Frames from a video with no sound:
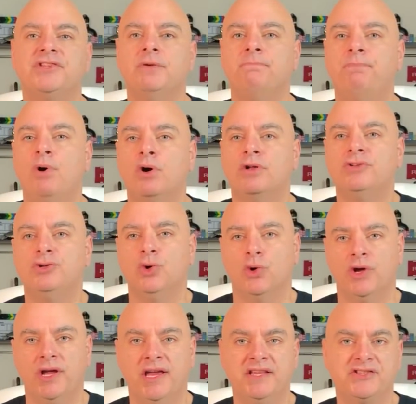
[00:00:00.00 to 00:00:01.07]
is to book
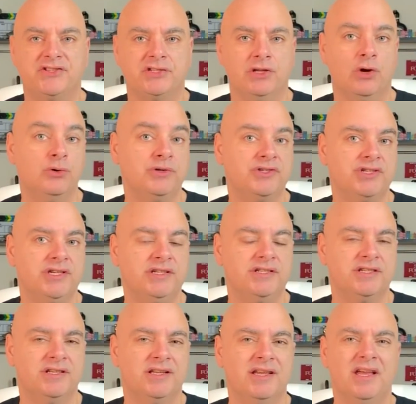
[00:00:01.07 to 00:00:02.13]
during a slow
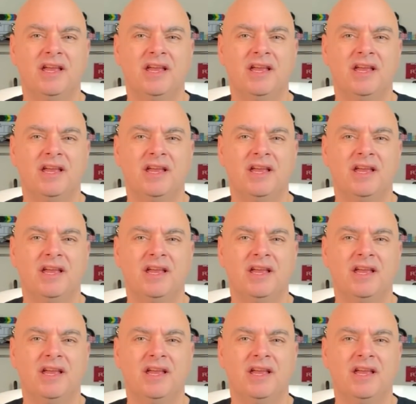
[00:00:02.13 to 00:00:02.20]
season.